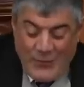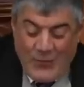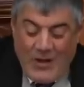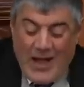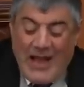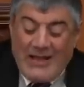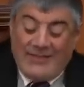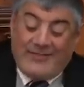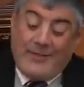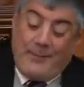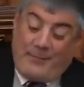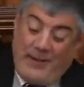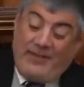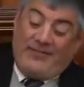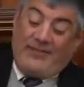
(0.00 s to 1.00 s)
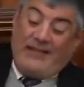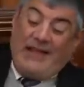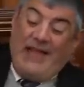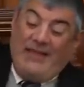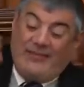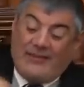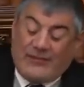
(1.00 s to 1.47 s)
once a person
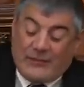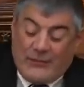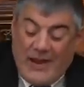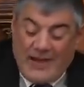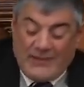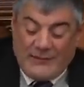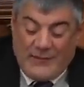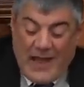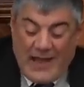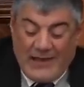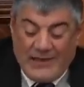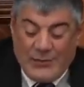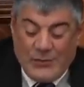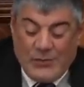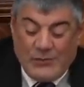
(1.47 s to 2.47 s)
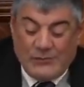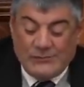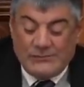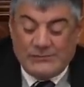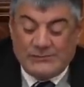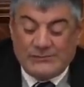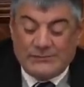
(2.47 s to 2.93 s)
has great value,
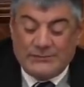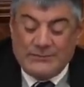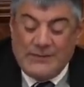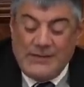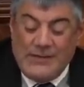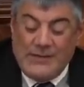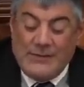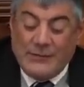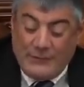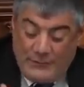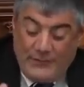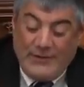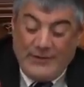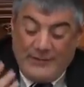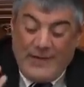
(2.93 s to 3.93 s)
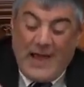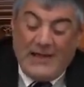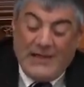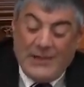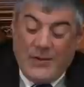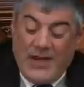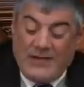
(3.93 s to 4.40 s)

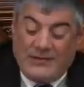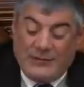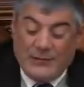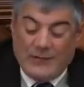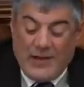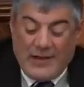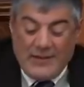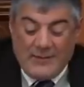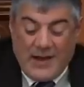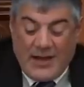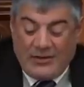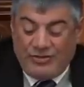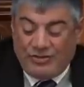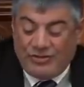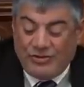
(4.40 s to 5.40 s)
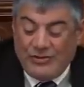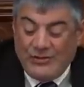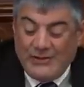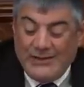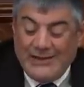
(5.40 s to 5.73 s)
evaluate you very much.